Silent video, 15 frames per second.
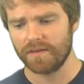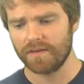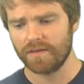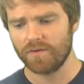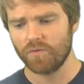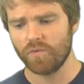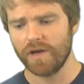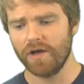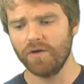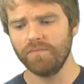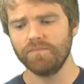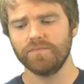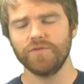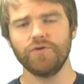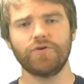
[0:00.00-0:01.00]

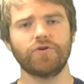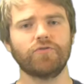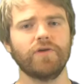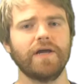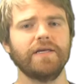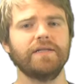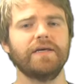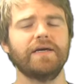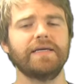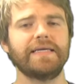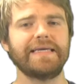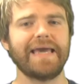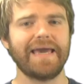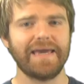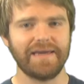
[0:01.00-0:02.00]
Well, you credit a
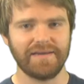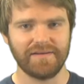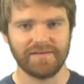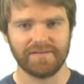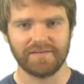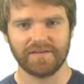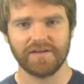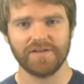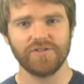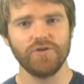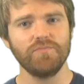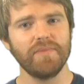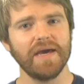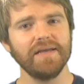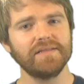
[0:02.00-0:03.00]
gain because you
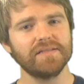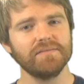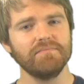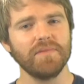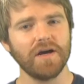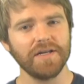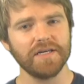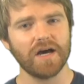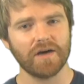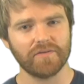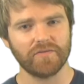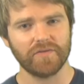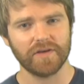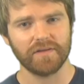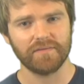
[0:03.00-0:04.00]
made some money off
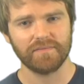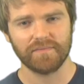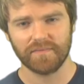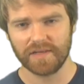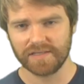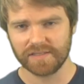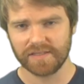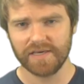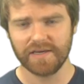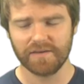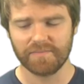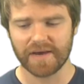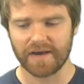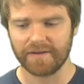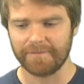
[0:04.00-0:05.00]
of it. Let's think
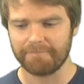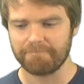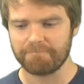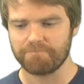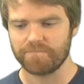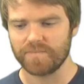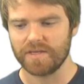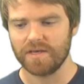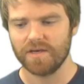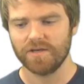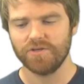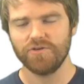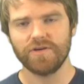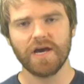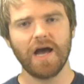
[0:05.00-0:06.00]
about it.
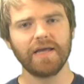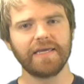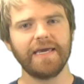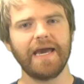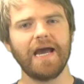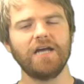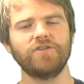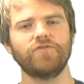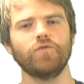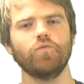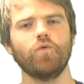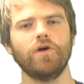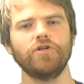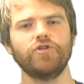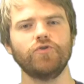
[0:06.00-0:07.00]
You got cash for
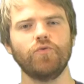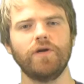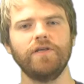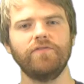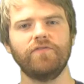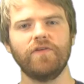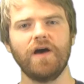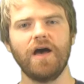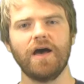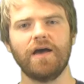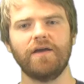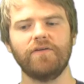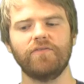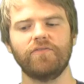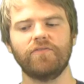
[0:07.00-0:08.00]

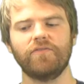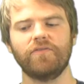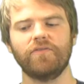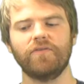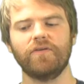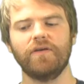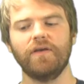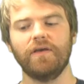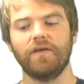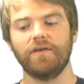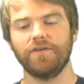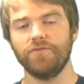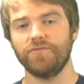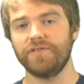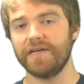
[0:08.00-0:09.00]
125.
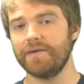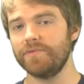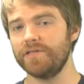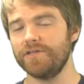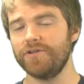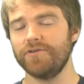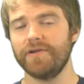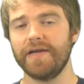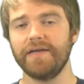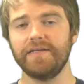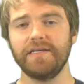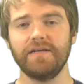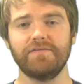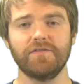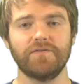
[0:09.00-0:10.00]
You debited your
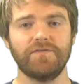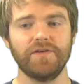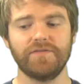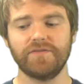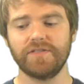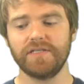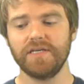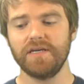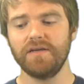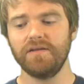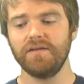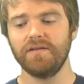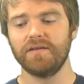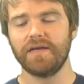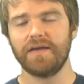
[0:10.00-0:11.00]
AD for
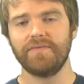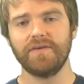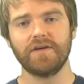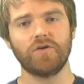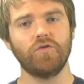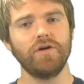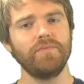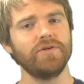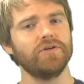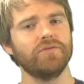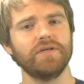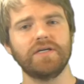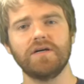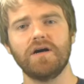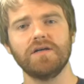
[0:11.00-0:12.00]
15 and the equipment
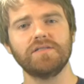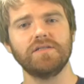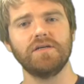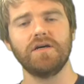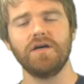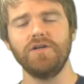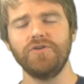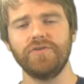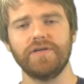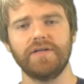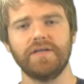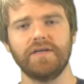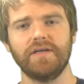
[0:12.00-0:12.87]
only cost 100.